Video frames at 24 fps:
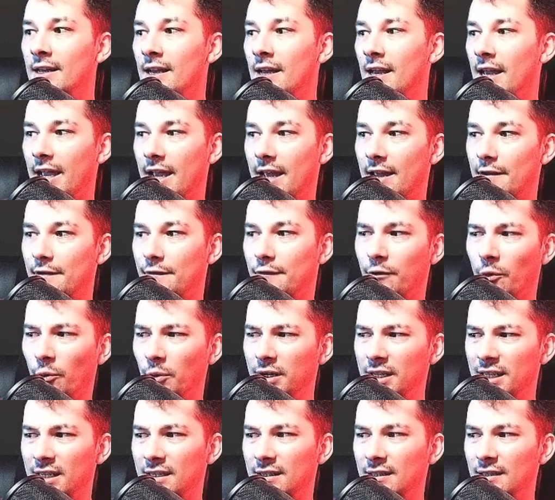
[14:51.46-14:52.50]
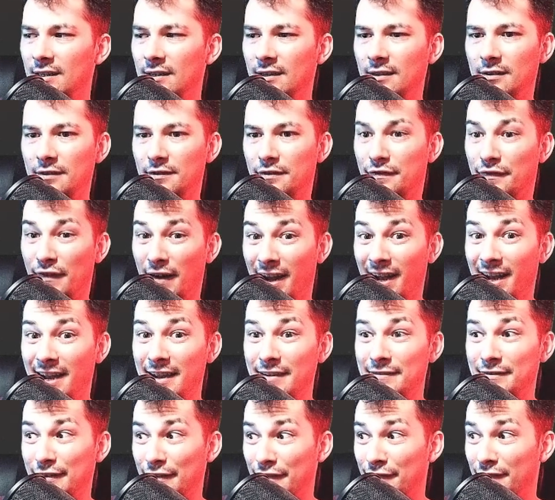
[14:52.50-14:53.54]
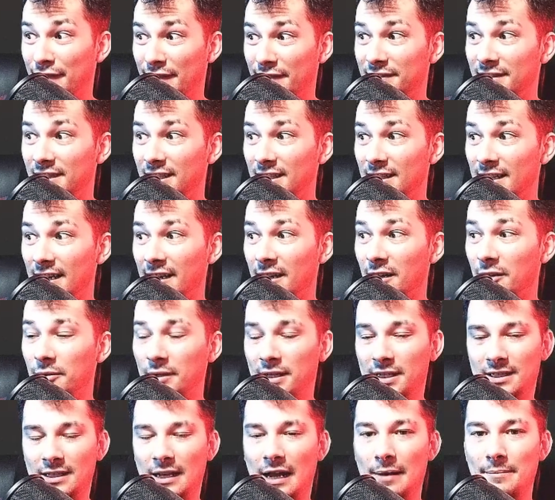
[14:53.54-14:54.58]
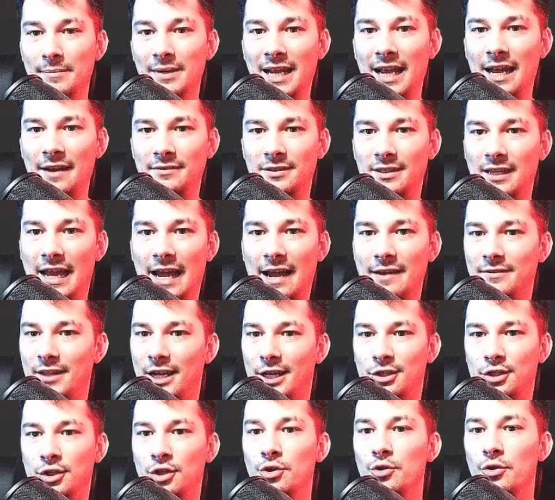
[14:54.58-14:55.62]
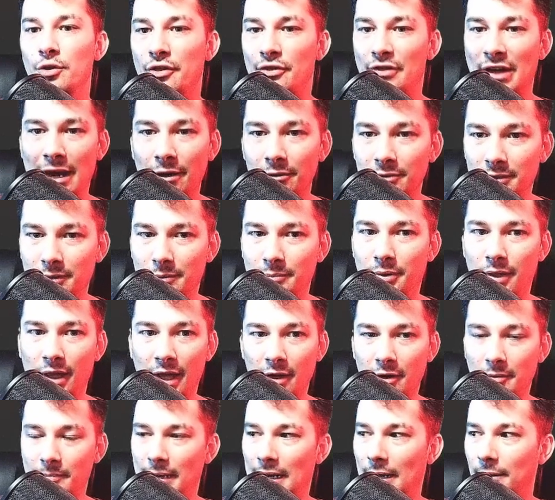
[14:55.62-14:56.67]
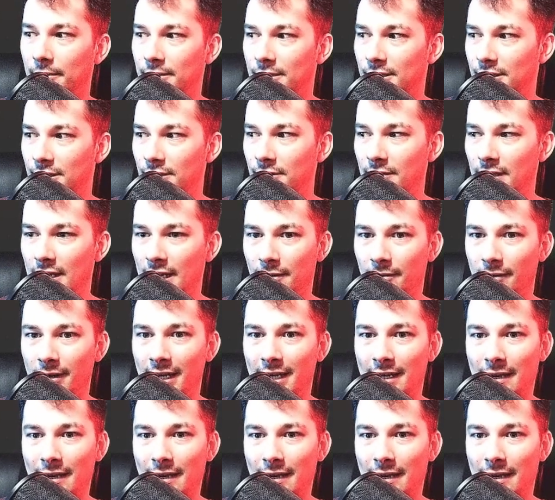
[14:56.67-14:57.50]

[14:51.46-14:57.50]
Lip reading: And 40 5 to 50 now is I'm gonna have to have like 2,000 player power to do that, right?